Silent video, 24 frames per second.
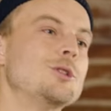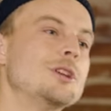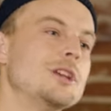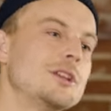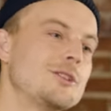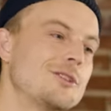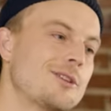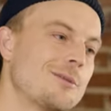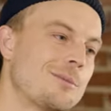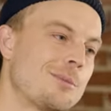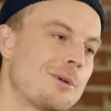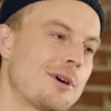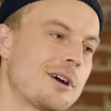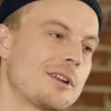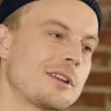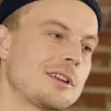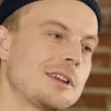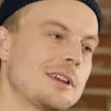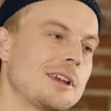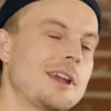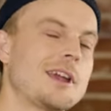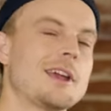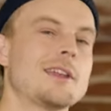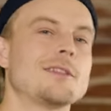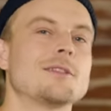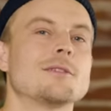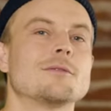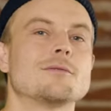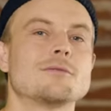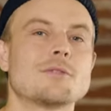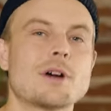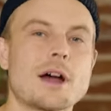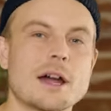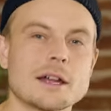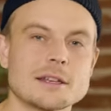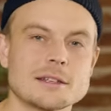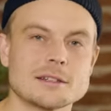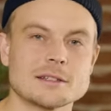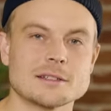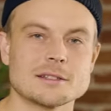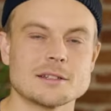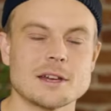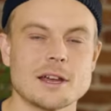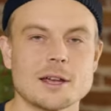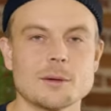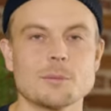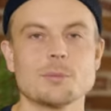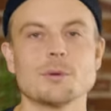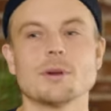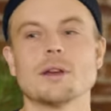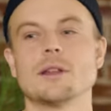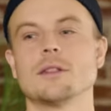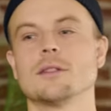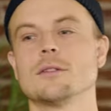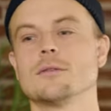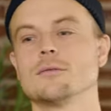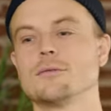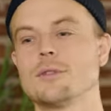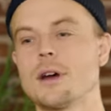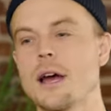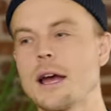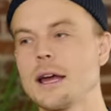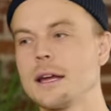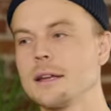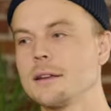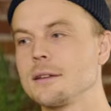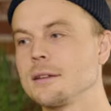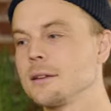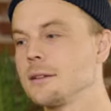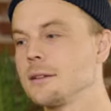you need your body in the right shape, in the right